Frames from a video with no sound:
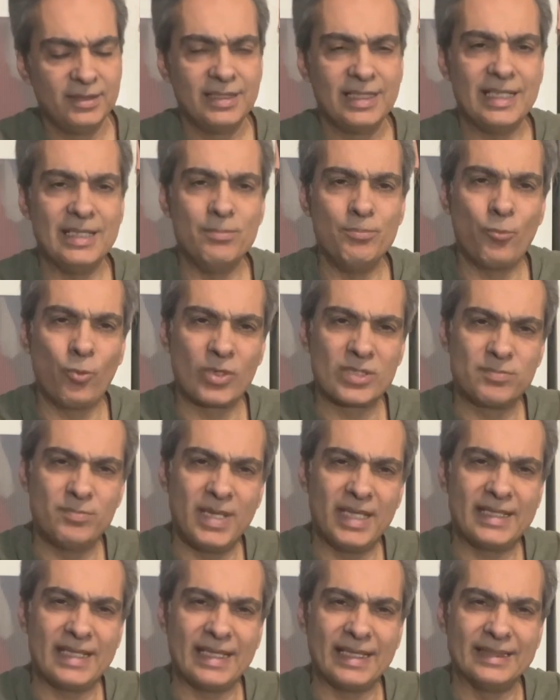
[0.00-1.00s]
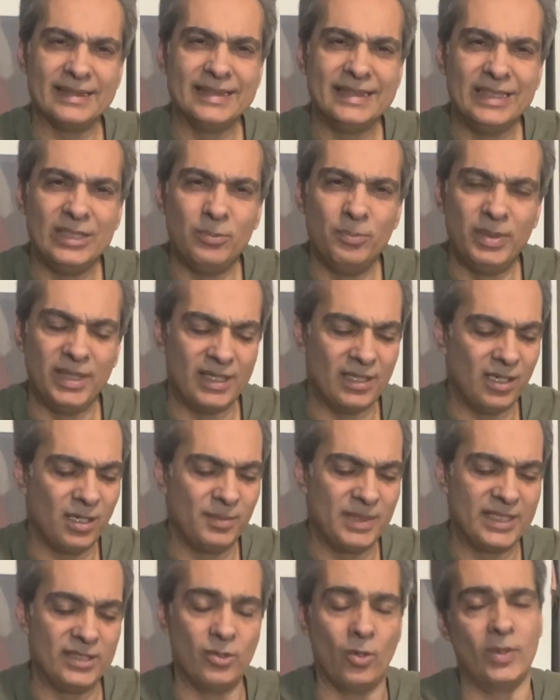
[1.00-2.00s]
it was making a little bit of
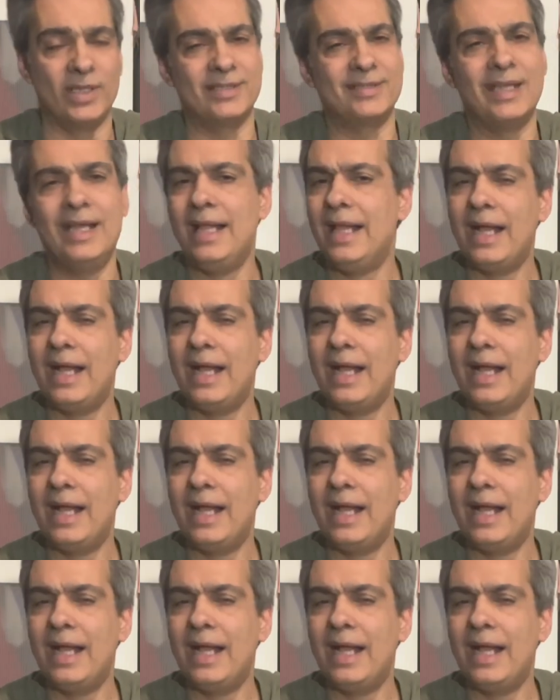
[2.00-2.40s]
humming noise.